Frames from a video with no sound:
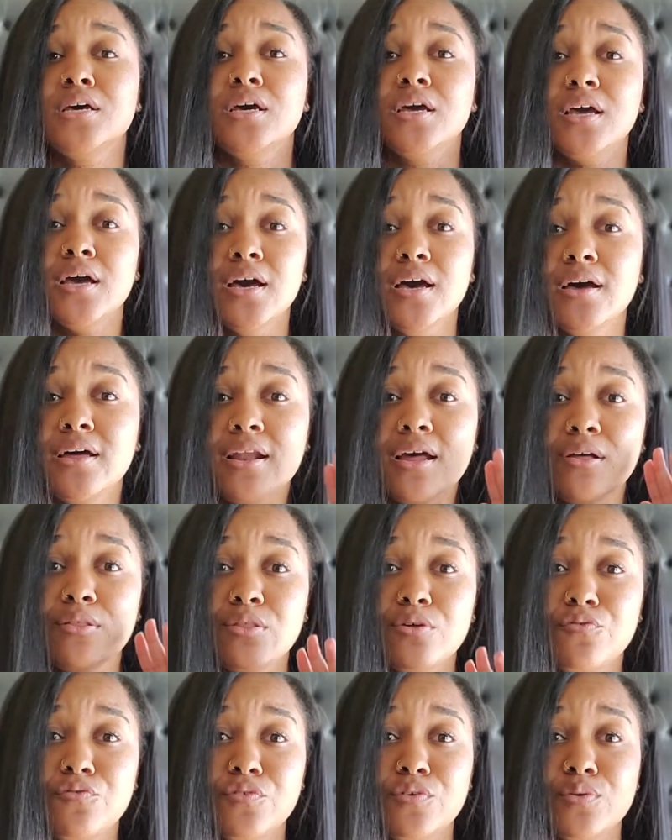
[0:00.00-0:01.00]
Cut out the
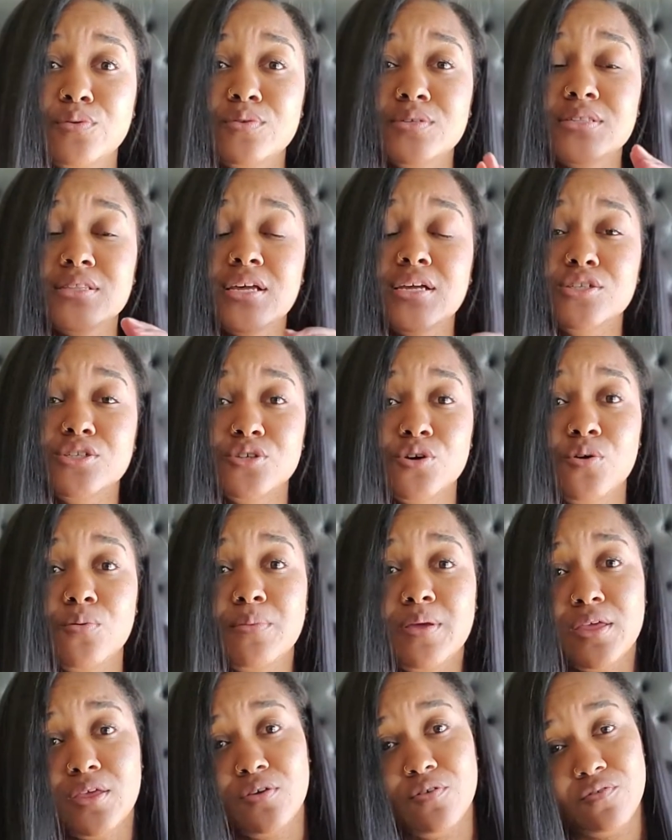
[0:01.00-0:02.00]
foods that don't
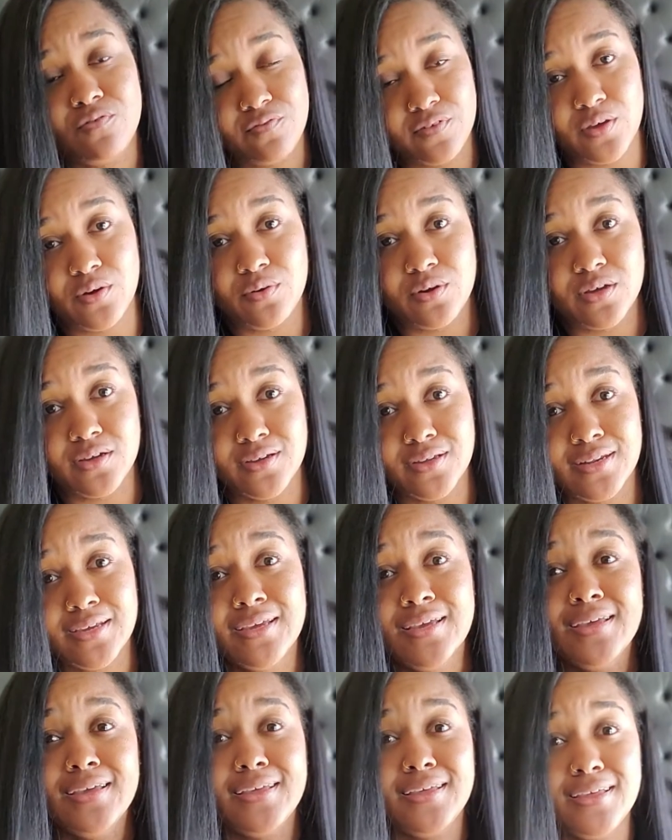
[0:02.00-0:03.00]
make you feel good.
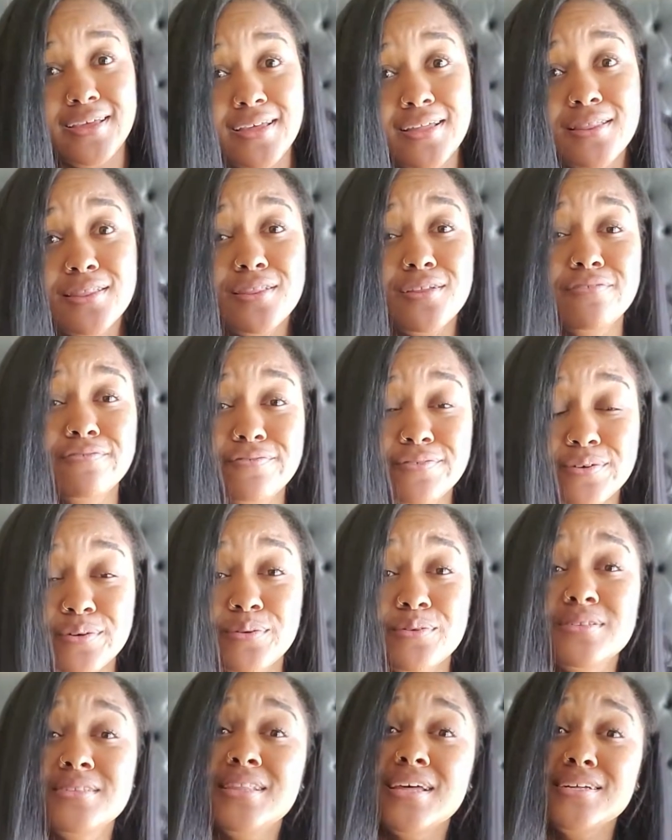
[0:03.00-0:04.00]
Eat the
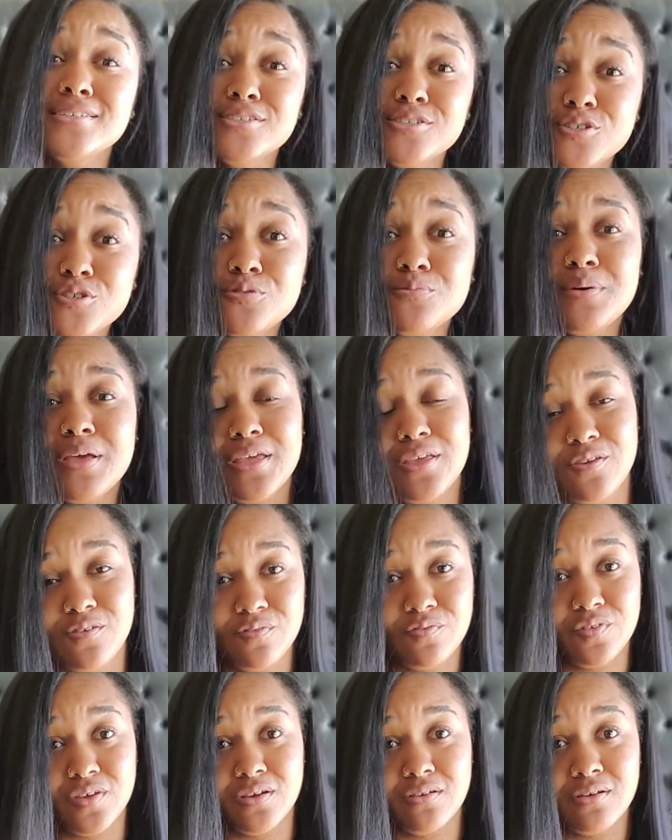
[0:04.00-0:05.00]
foods that do make you
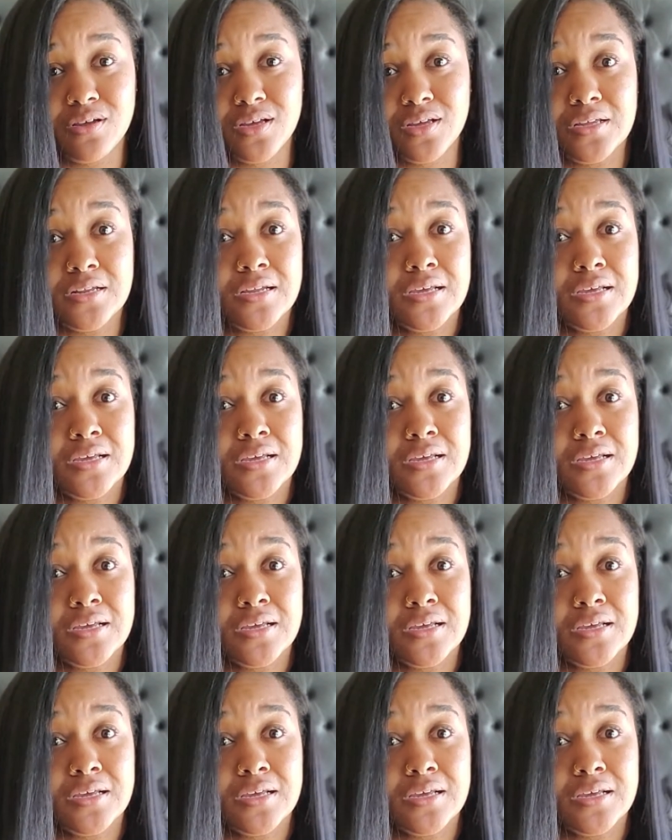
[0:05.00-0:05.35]
feel good.